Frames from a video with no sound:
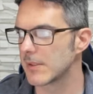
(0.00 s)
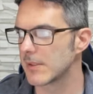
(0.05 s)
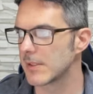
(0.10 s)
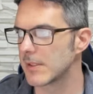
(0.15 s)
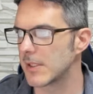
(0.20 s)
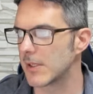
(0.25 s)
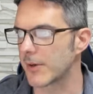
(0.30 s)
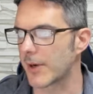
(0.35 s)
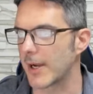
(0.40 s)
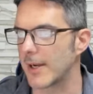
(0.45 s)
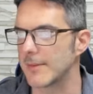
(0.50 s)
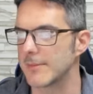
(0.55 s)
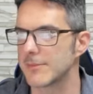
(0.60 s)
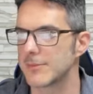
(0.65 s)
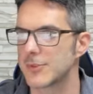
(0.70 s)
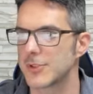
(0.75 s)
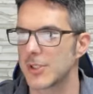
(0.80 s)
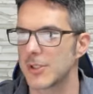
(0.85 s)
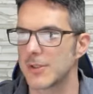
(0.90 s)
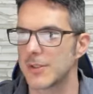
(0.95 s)
okay,
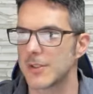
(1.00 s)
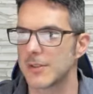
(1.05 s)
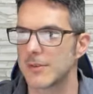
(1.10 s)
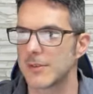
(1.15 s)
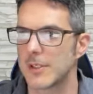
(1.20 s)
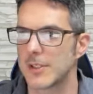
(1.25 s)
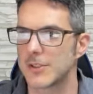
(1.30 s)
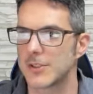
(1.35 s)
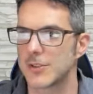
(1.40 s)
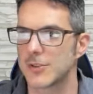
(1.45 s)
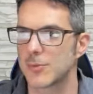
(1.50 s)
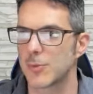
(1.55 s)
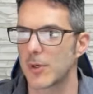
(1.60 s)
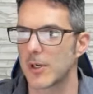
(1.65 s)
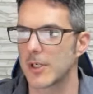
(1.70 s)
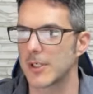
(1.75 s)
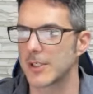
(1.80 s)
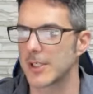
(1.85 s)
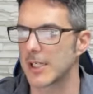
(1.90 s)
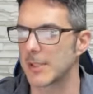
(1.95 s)
so this is where
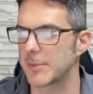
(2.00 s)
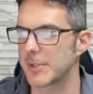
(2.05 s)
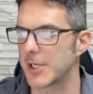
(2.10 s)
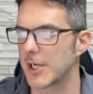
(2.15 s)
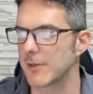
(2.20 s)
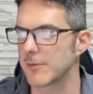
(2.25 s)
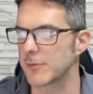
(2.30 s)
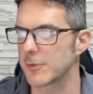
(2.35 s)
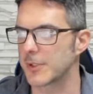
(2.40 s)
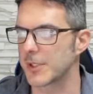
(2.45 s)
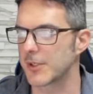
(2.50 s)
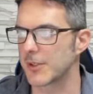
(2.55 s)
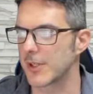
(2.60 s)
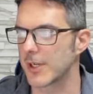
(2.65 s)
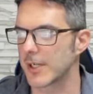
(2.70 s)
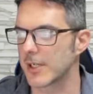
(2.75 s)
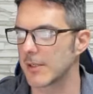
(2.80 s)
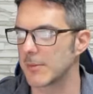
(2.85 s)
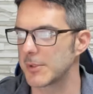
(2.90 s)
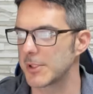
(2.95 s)
you got to be careful where you
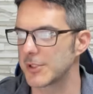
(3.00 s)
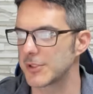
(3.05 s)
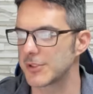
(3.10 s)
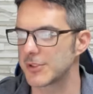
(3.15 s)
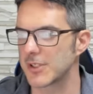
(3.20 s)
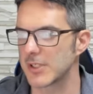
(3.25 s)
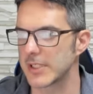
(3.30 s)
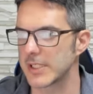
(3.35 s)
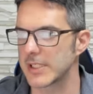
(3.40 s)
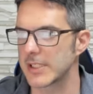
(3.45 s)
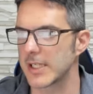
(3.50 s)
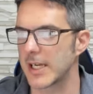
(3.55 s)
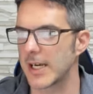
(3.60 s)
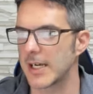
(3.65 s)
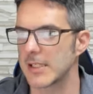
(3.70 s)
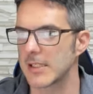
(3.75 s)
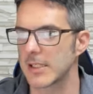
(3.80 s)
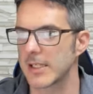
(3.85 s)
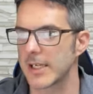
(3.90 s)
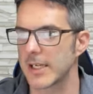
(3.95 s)
click. I'm going to just delete
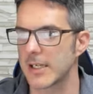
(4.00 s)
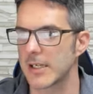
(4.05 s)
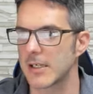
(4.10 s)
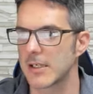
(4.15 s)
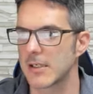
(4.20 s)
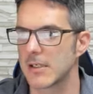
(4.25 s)
that link.